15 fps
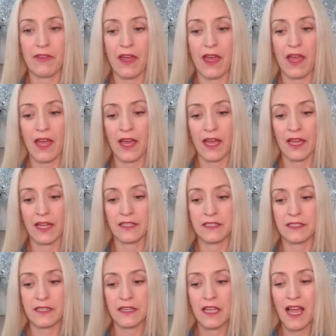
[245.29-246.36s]

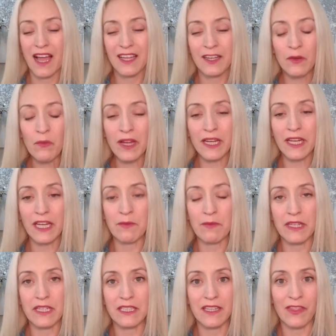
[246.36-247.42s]
And I don't want
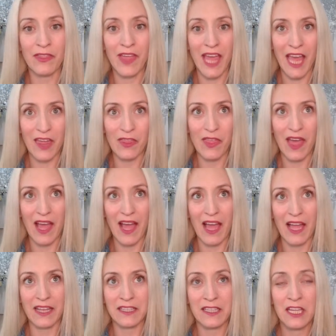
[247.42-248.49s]
anybody to think
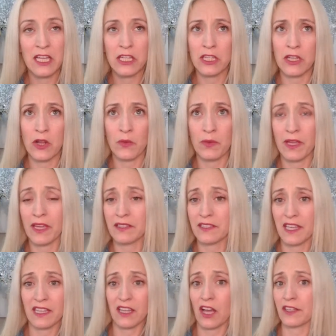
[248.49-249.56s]
that, because
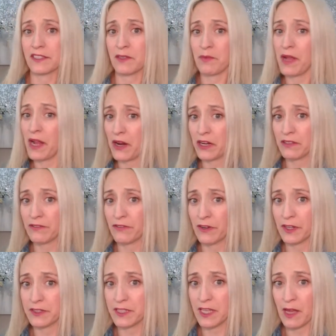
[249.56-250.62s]
they lost a parent, for
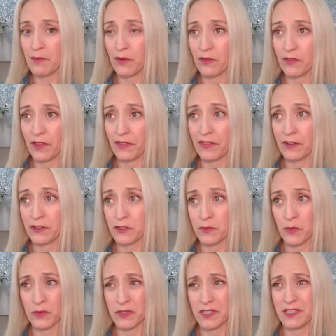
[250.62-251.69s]
example, that they're
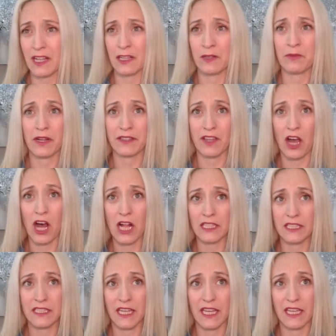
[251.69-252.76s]
supposed to celebrate the
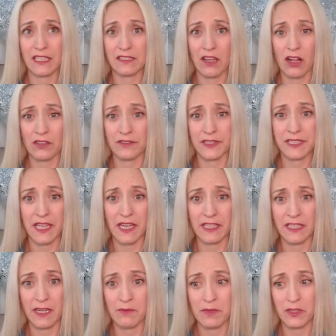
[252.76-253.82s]
holidays all of a
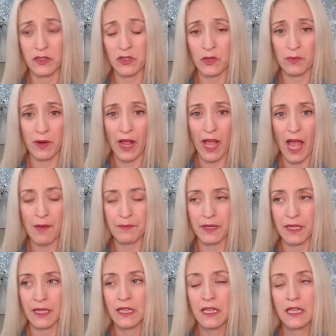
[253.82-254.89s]
sudden and be super
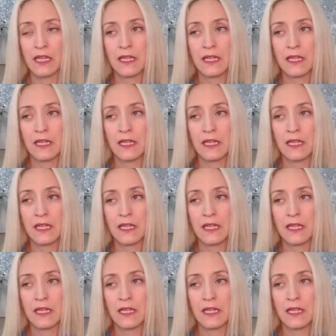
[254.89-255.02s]
happy.